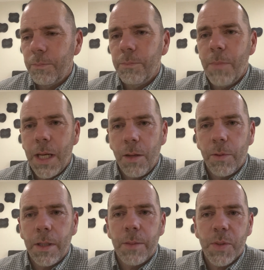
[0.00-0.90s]
meeting
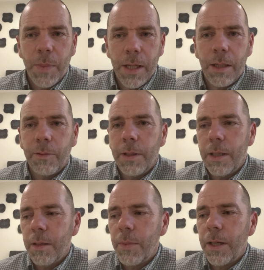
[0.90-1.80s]
with him, speaking with
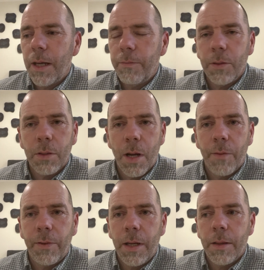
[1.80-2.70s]
him, I feel
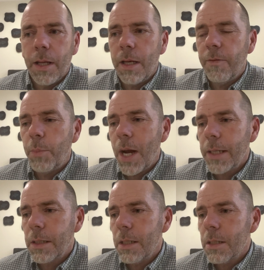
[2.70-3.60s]
confident that if
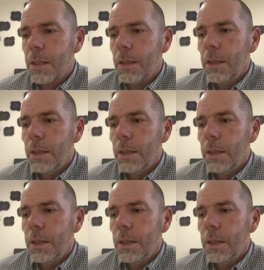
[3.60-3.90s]
Bryce is